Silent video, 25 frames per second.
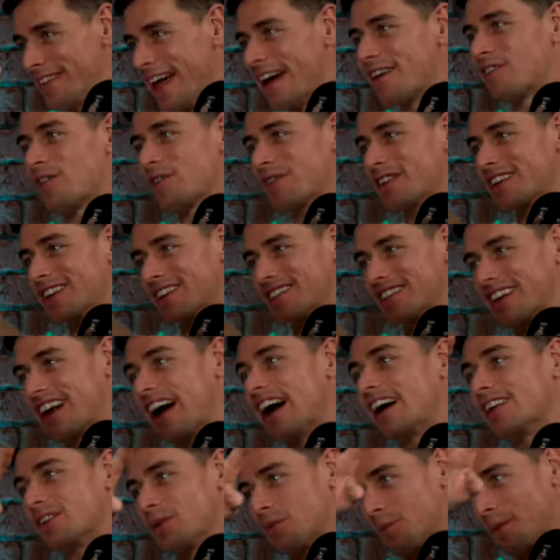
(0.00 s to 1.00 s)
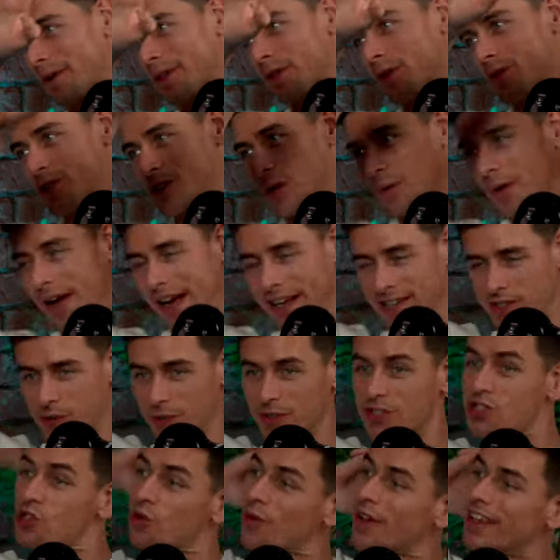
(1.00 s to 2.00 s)
They're on the desert island with us. Okay. Yeah. So
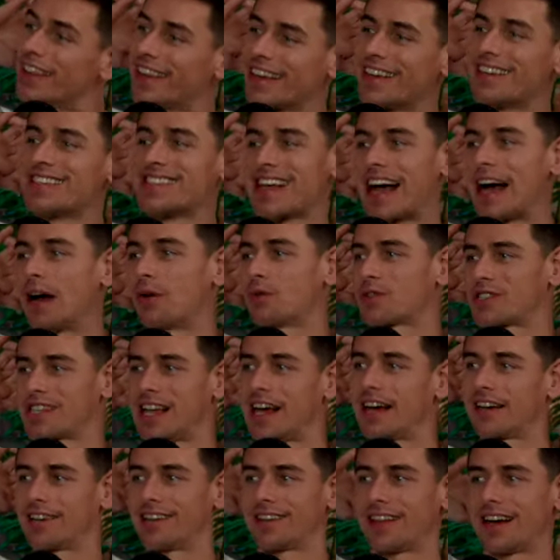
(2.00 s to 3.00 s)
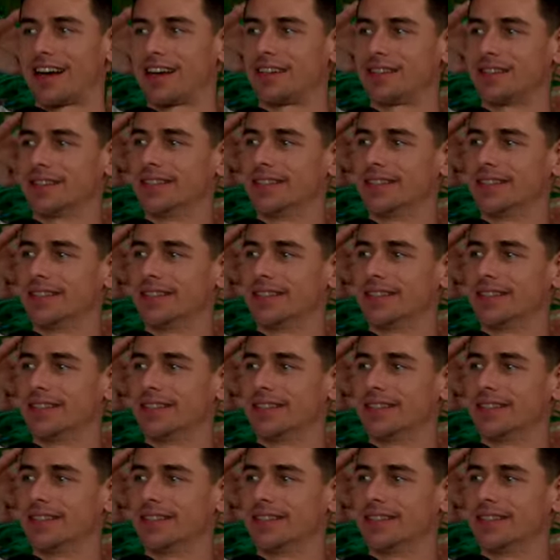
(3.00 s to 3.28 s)
it's three things outside of that.